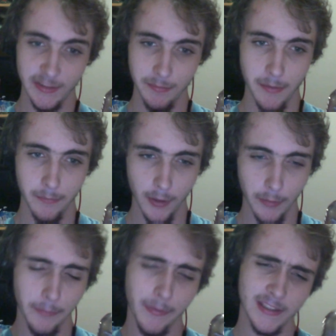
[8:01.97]
member.
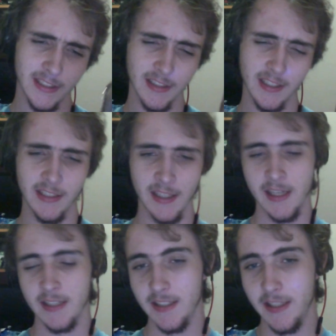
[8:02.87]
But basically,
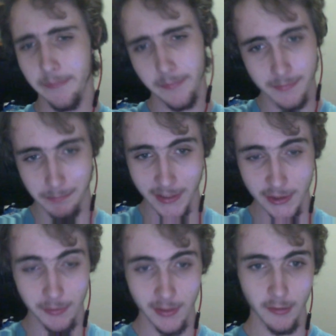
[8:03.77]
to paint
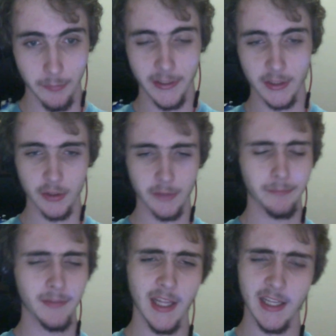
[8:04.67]
you a little picture,
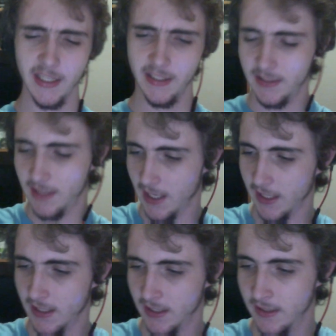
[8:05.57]
Lakin is
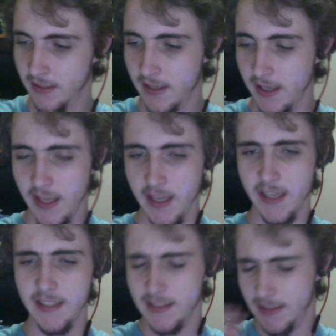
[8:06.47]
like
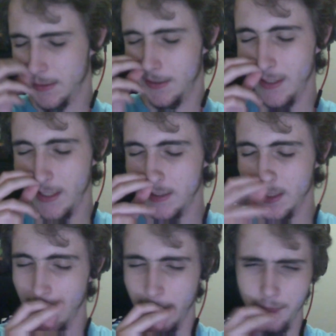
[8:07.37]
he's
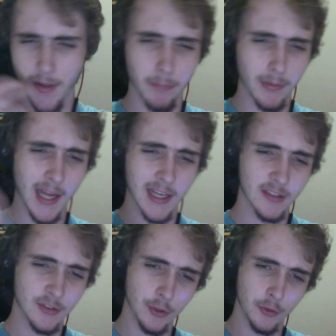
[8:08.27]
a black
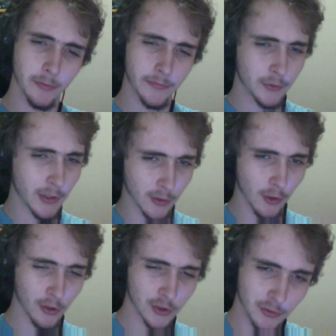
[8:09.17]
dude with
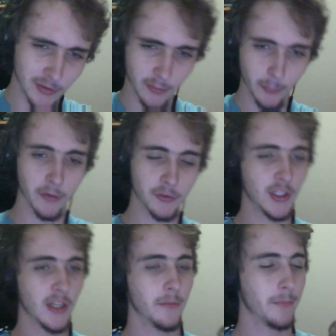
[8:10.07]
dreadlocks who's in a
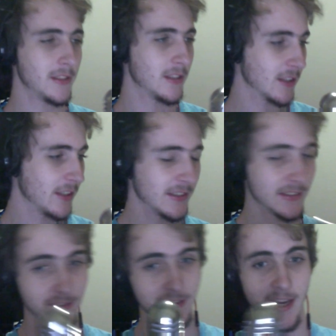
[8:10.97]
wheelchair, basically.
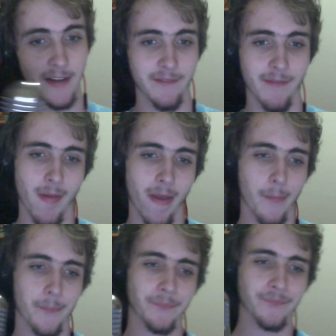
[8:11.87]
So
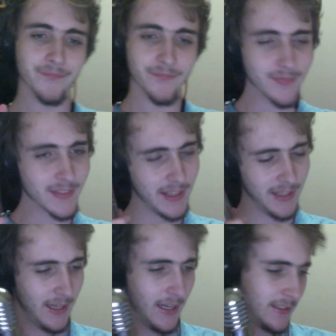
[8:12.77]

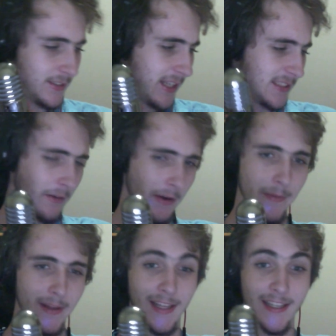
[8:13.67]
yeah. So that's how I
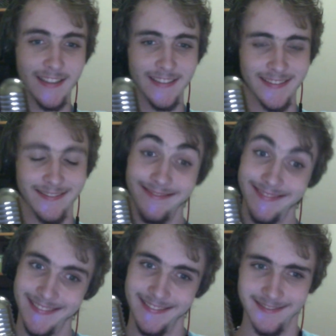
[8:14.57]
met Lakin.
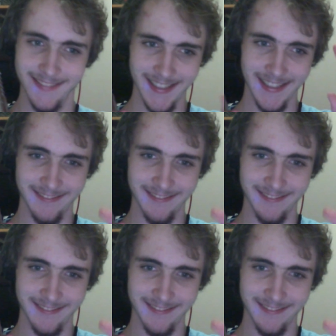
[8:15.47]
Hey.